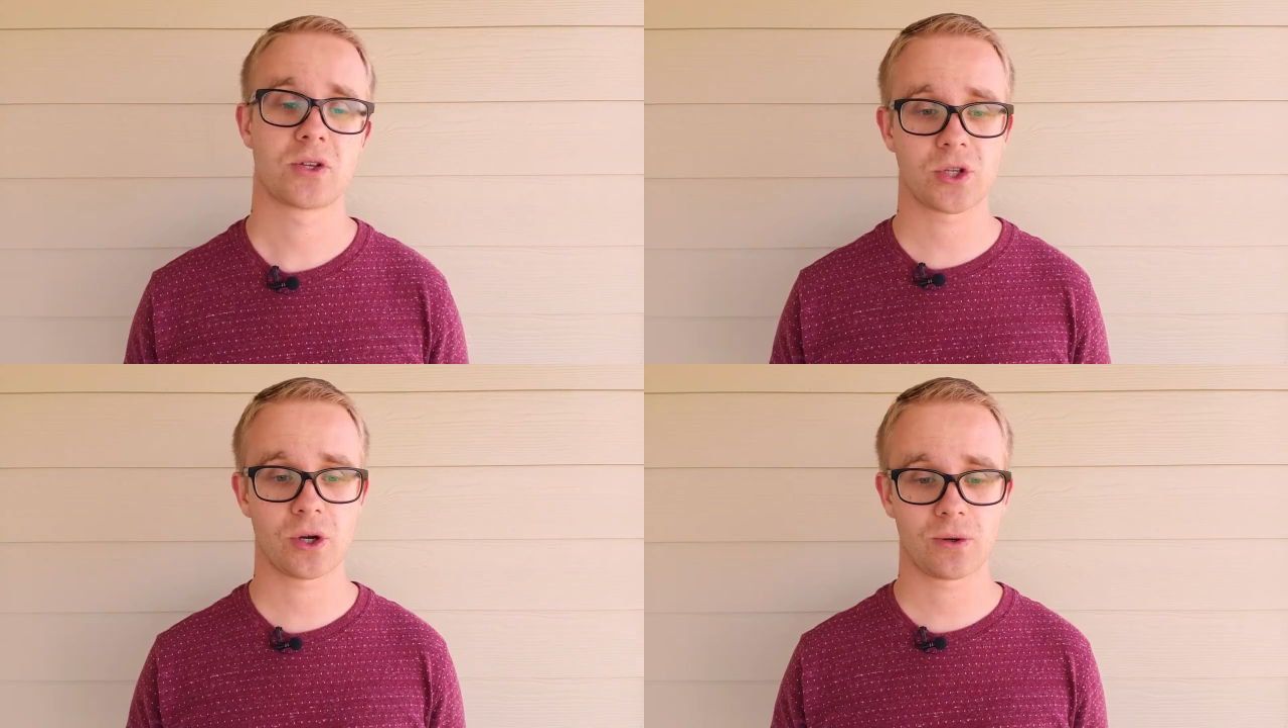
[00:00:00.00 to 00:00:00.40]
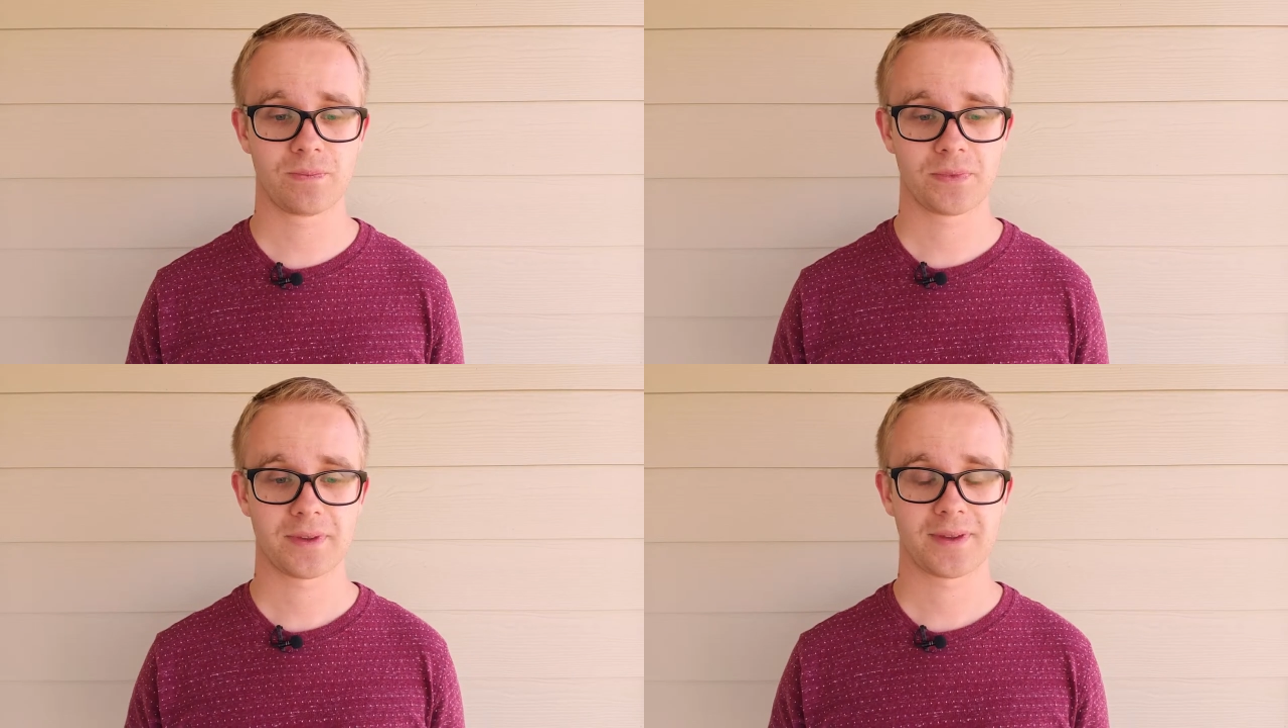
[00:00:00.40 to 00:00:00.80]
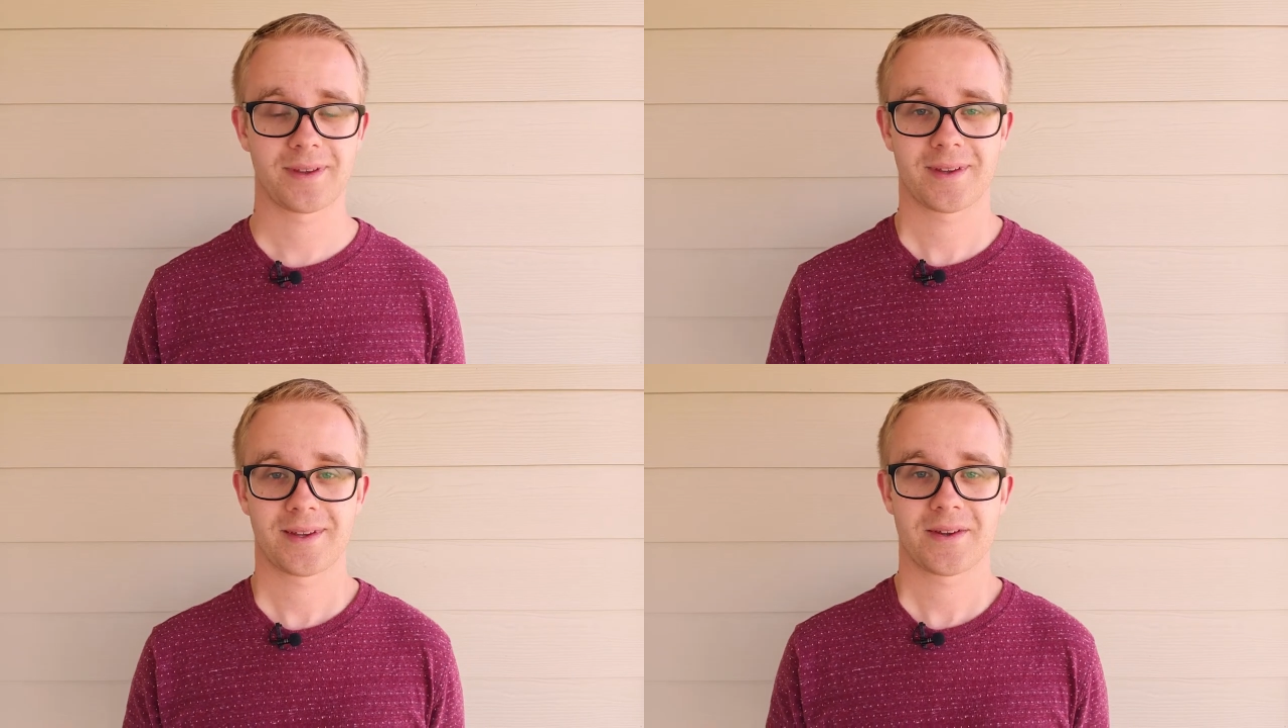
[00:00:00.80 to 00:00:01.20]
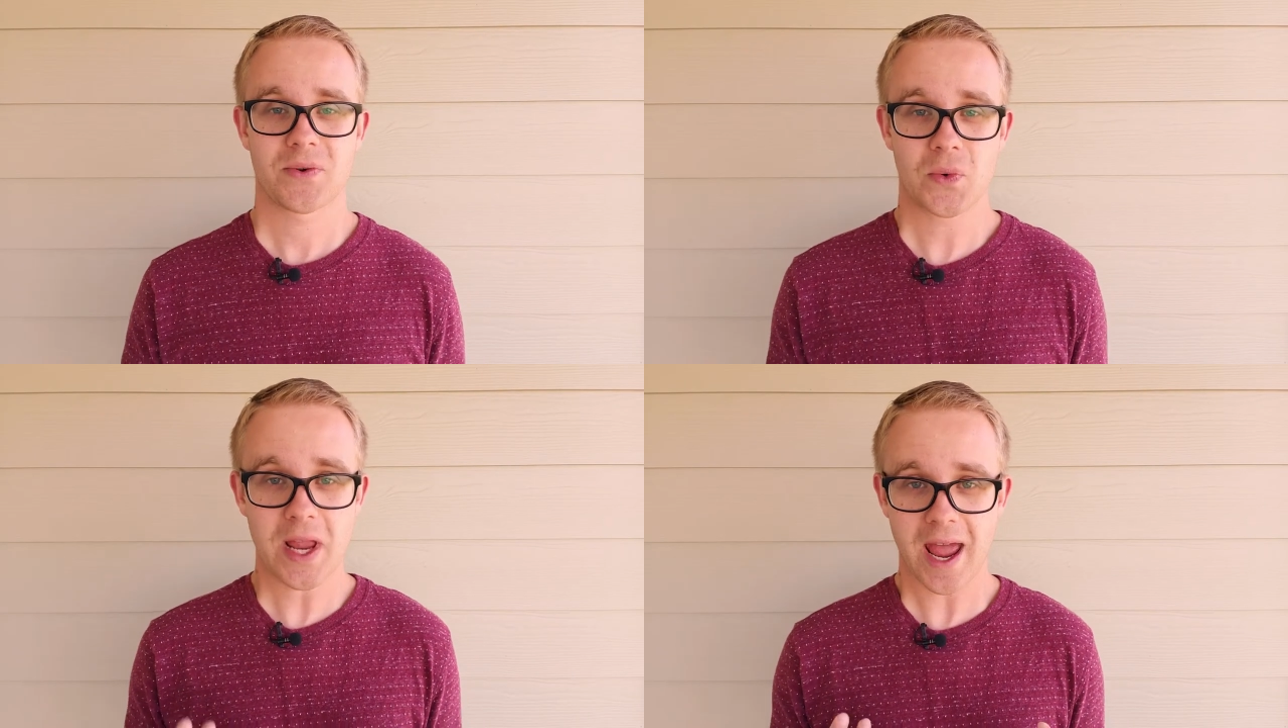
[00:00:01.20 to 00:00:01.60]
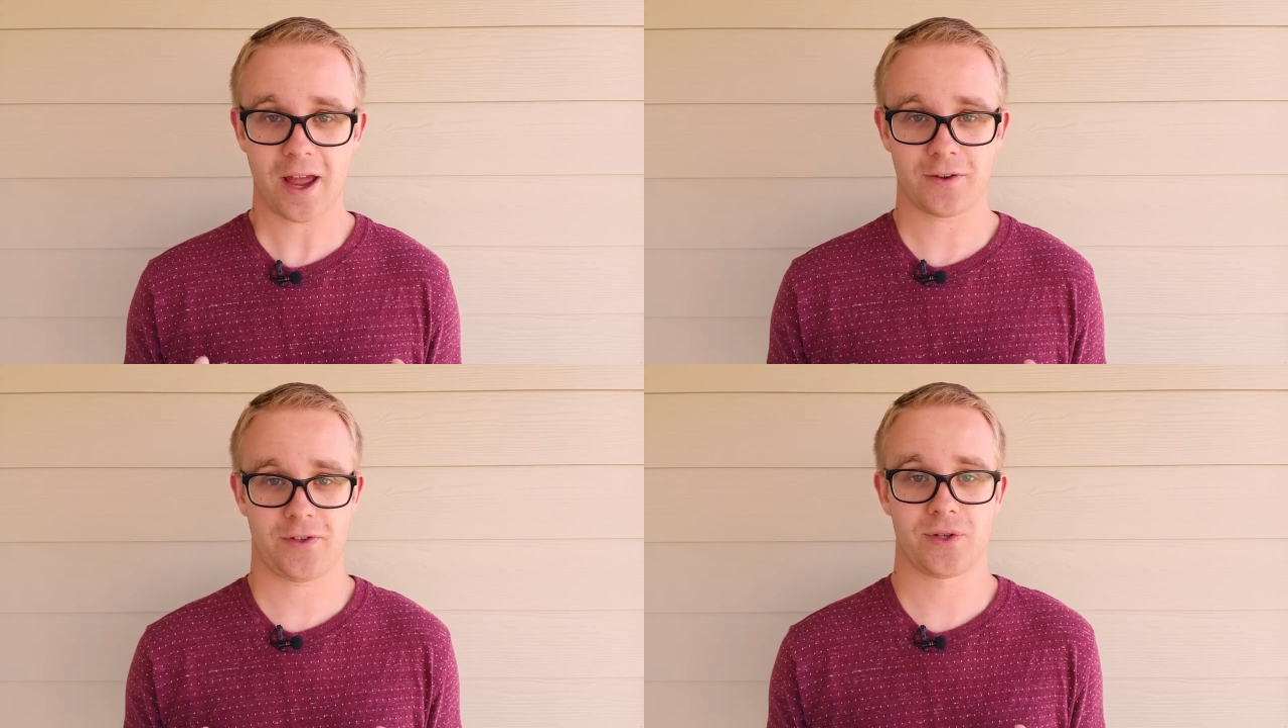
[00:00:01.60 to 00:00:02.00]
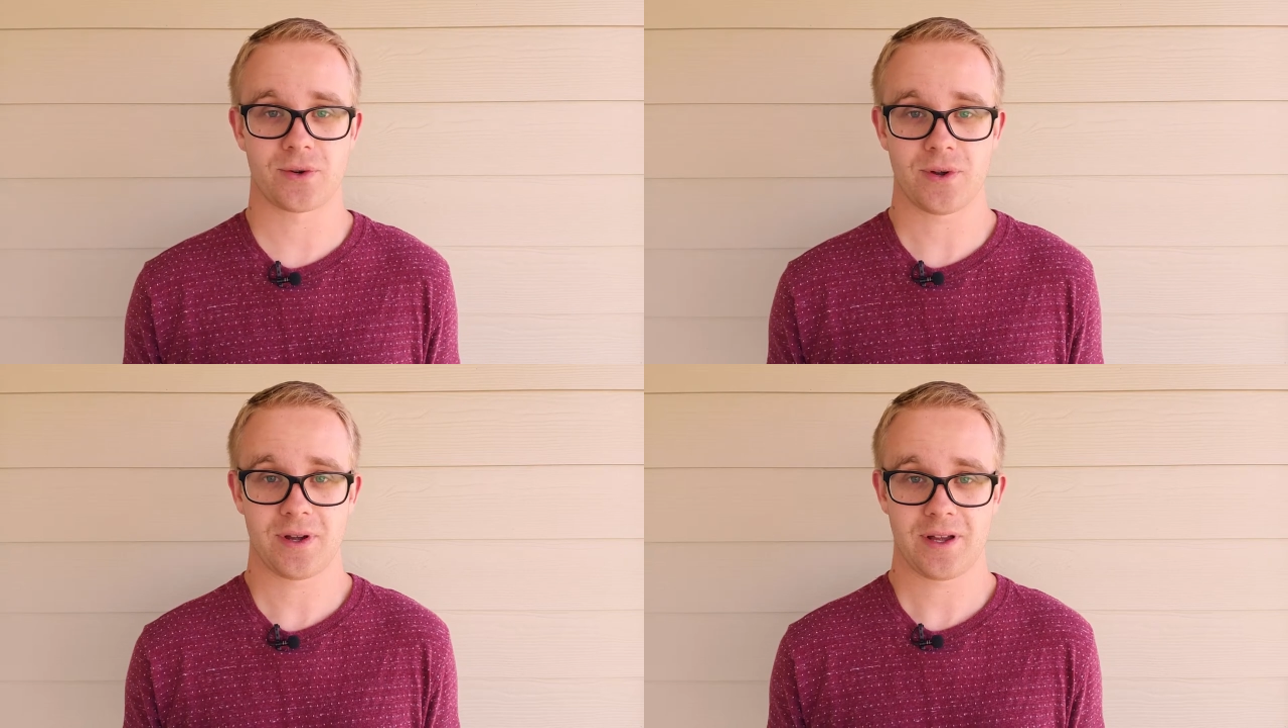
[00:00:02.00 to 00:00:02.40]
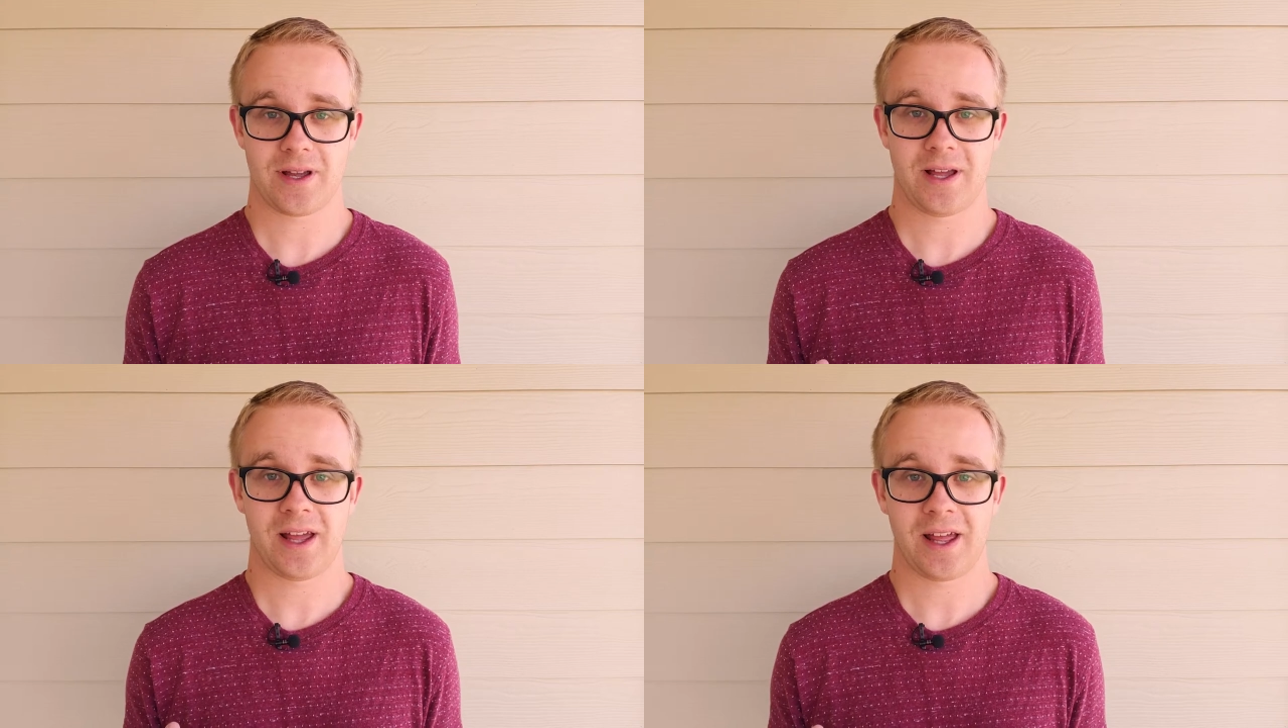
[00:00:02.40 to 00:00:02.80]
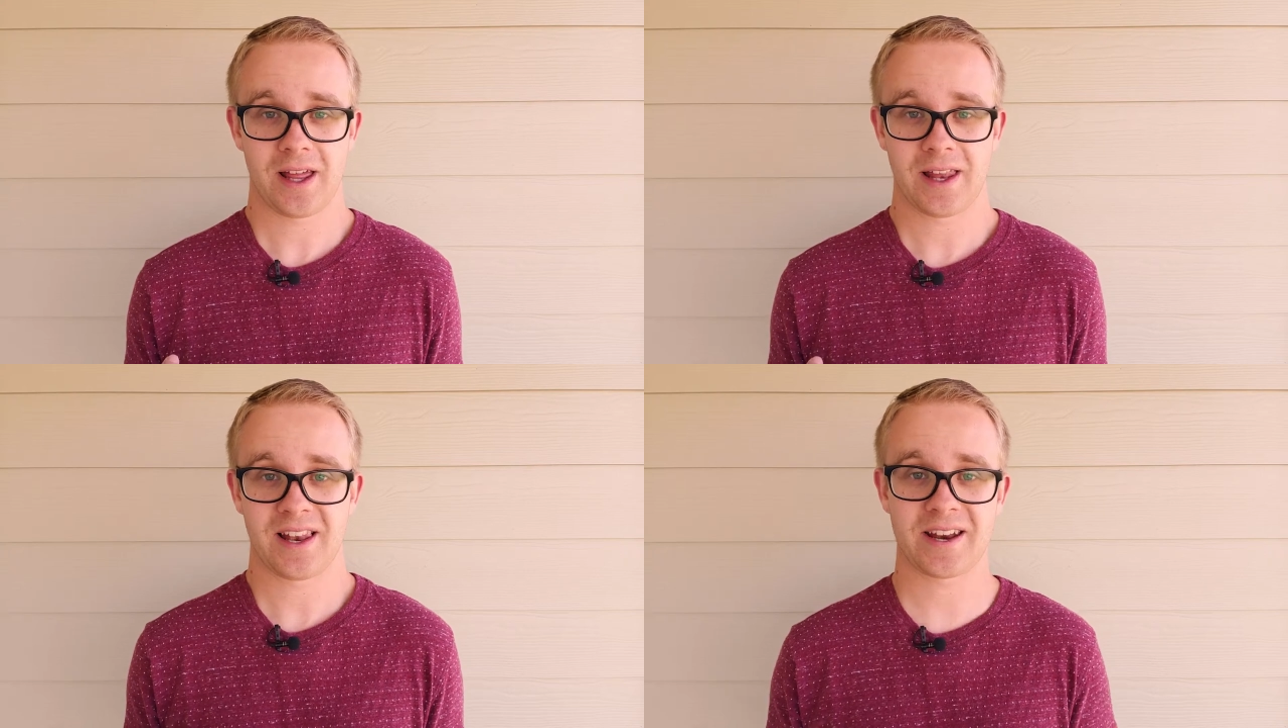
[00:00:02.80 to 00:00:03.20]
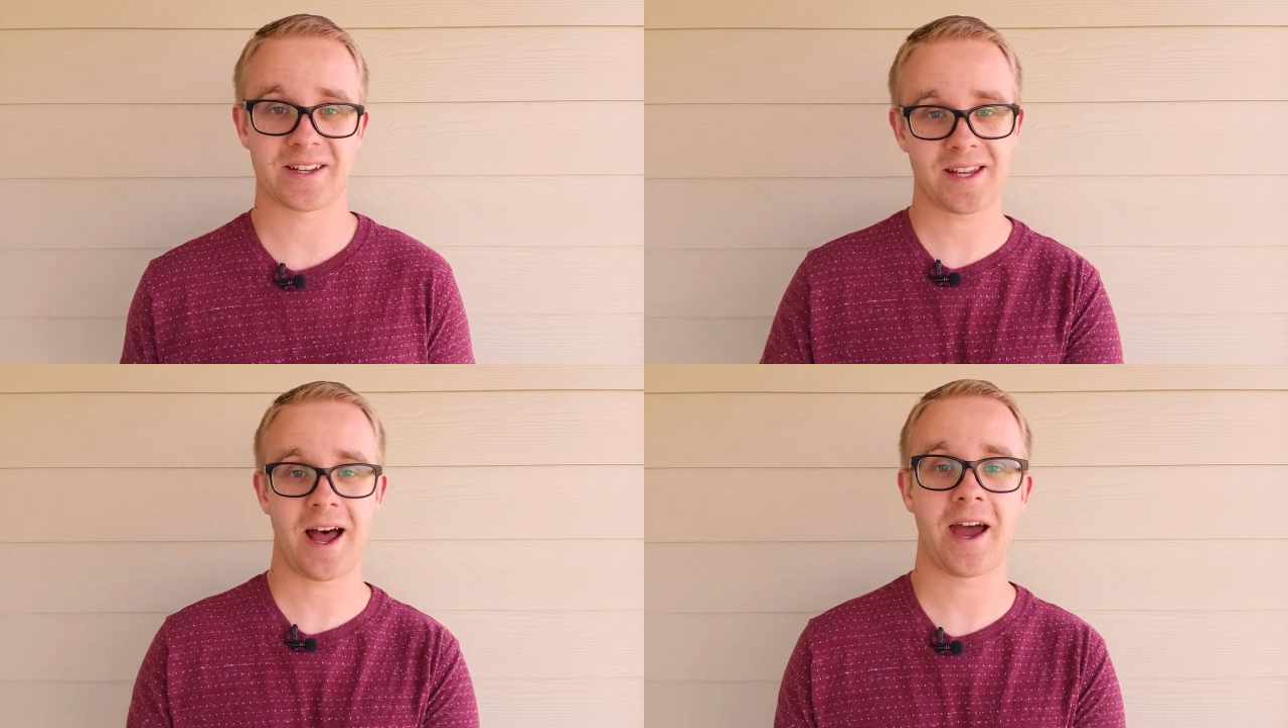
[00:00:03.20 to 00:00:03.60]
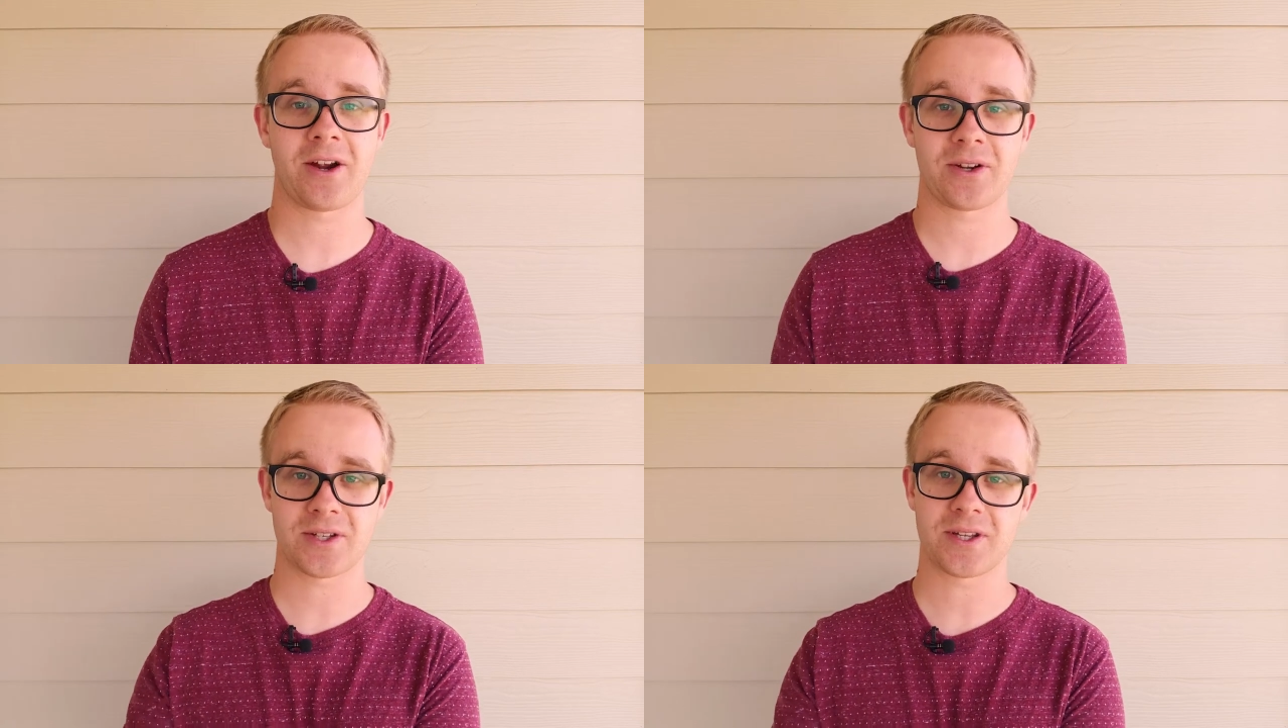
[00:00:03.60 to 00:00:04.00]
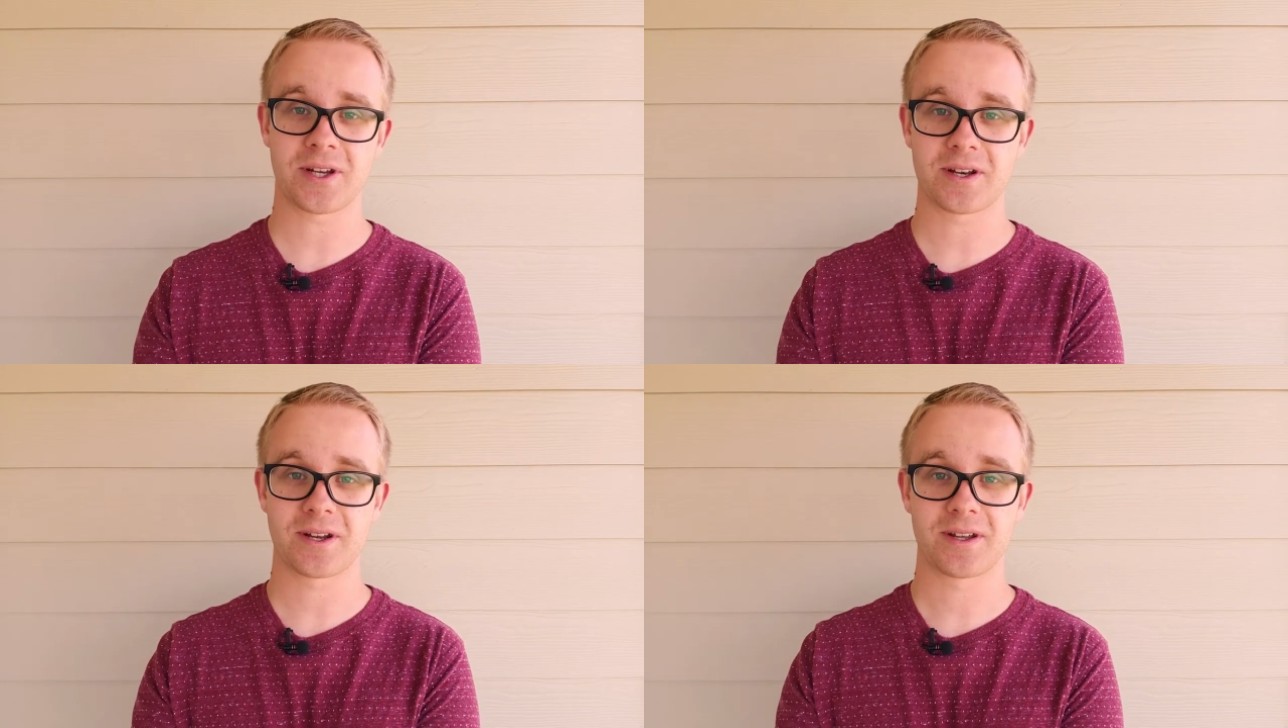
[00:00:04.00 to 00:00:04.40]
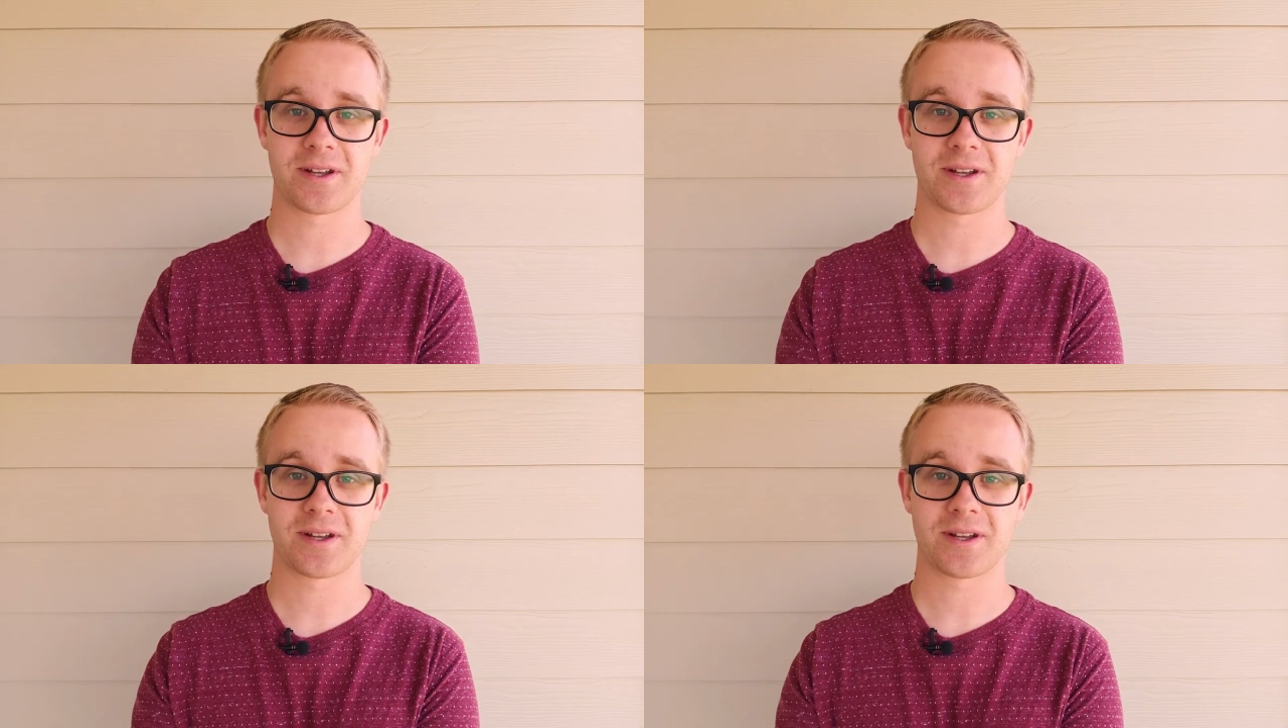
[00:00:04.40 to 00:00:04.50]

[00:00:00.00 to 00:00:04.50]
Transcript: So we have to let aside our sin.